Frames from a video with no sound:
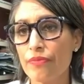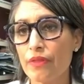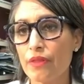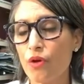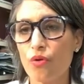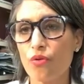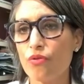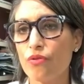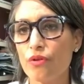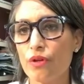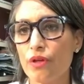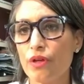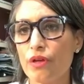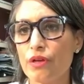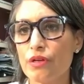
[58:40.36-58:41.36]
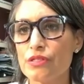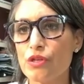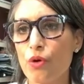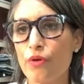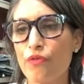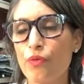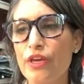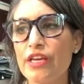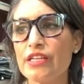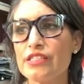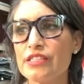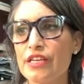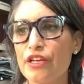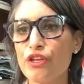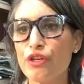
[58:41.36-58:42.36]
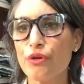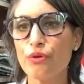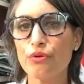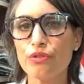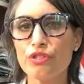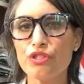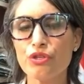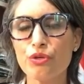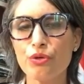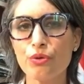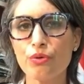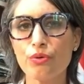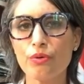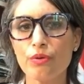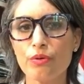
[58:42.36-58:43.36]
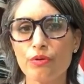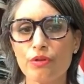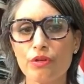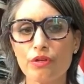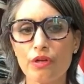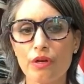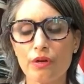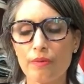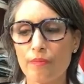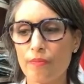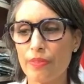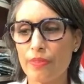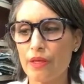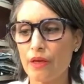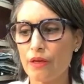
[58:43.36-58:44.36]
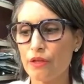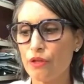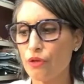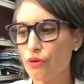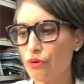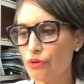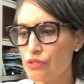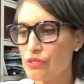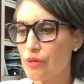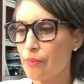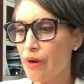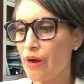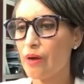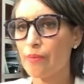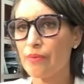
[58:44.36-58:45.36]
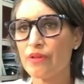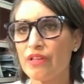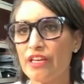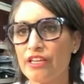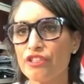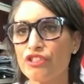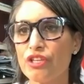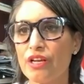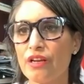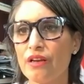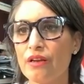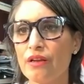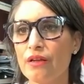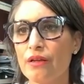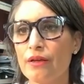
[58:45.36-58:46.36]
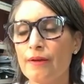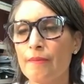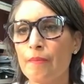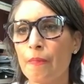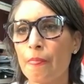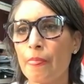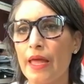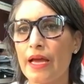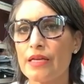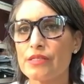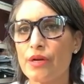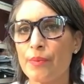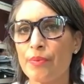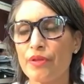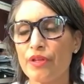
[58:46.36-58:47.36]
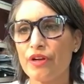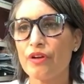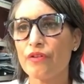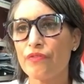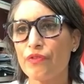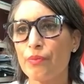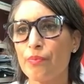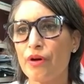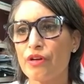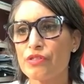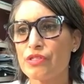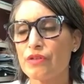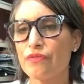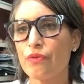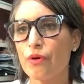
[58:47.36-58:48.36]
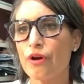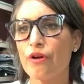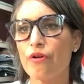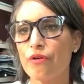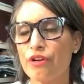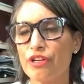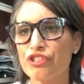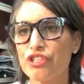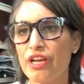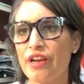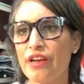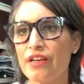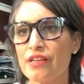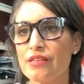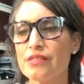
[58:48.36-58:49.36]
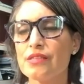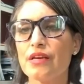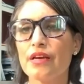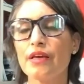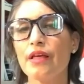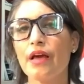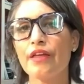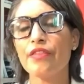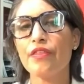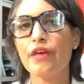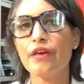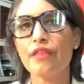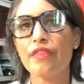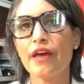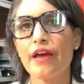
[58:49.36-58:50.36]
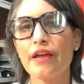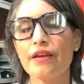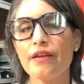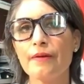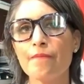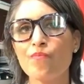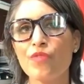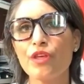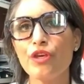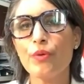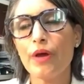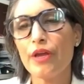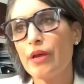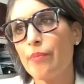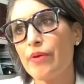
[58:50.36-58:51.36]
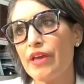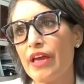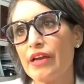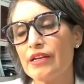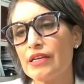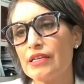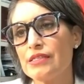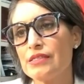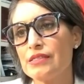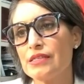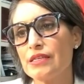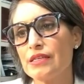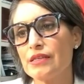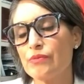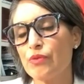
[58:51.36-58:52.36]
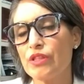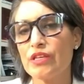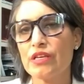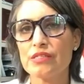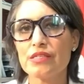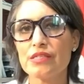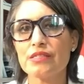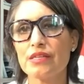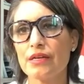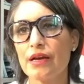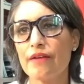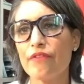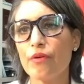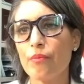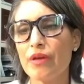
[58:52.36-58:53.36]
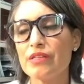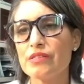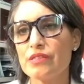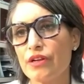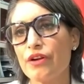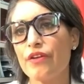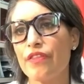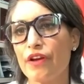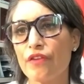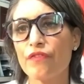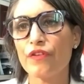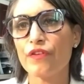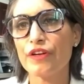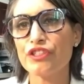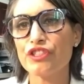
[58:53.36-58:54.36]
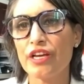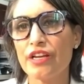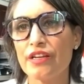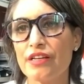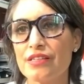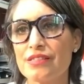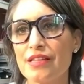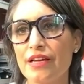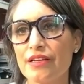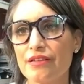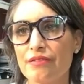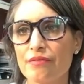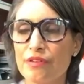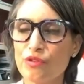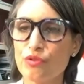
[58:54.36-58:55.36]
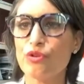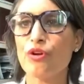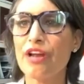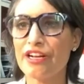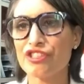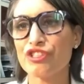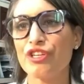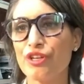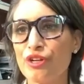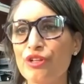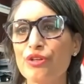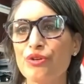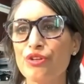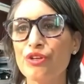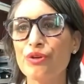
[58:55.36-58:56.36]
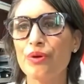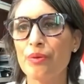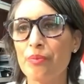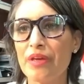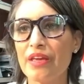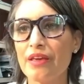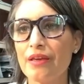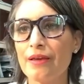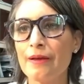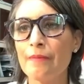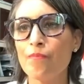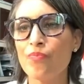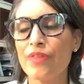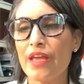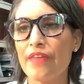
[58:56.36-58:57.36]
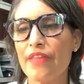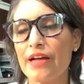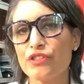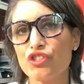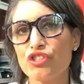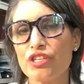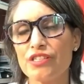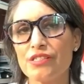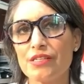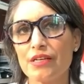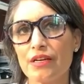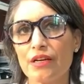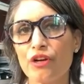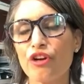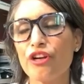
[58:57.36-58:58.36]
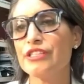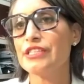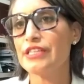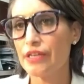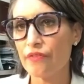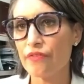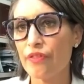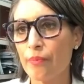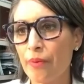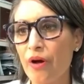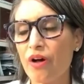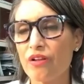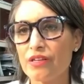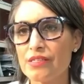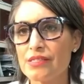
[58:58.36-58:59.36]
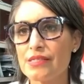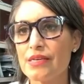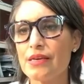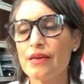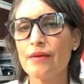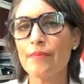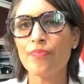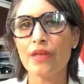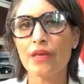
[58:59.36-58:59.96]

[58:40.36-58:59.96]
No, so if we continue to use the population as our political footballs to forward our own agendas, I, I think that you end up again consi- with consistent governments that are there for agendas that don't, don't, actually include you and me. And that's just a critique of the policy.